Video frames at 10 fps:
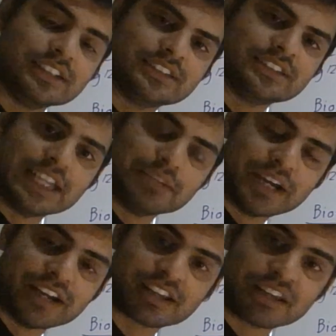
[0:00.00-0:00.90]
dead
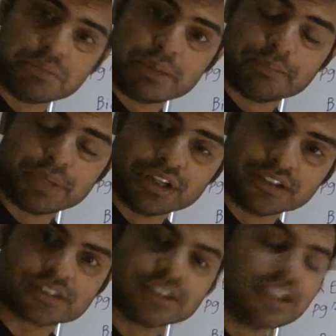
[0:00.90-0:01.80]
matter can be
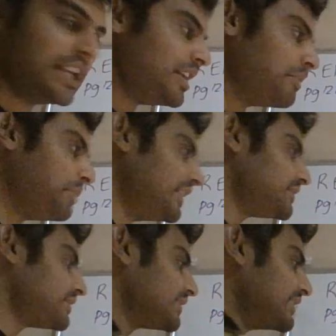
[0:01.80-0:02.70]
burnt,
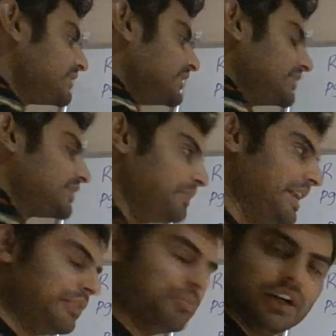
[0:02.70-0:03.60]
but this is the
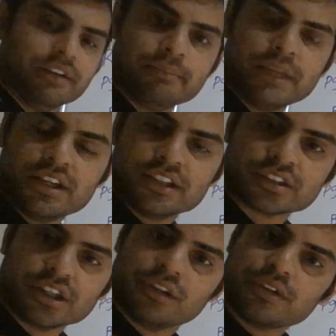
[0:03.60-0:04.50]
main one.
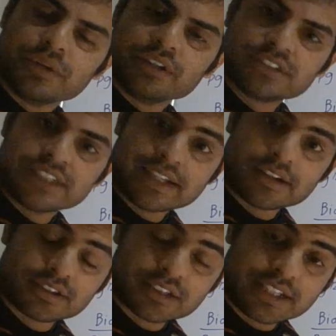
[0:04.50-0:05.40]
So you won't see it
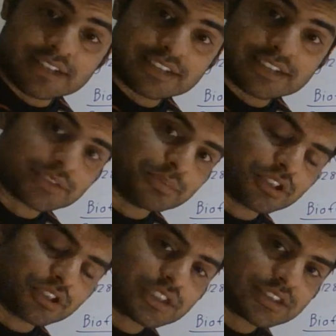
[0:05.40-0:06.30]
in the
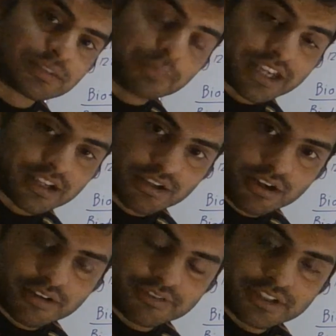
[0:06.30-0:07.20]
textbook, just make a
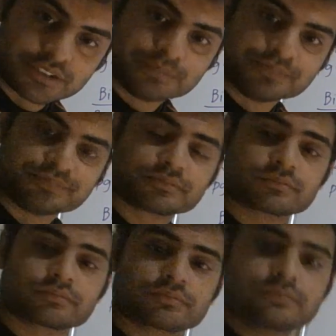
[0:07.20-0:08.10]
note of it.
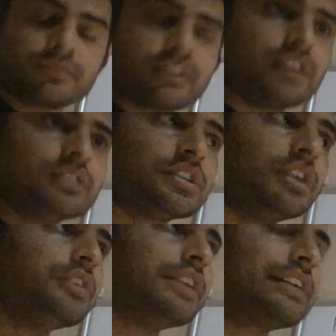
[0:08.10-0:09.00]

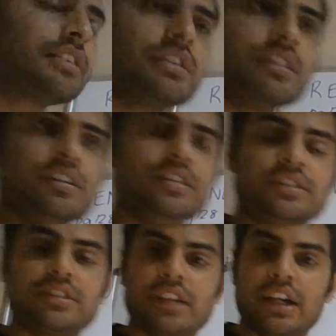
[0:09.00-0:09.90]
So that concludes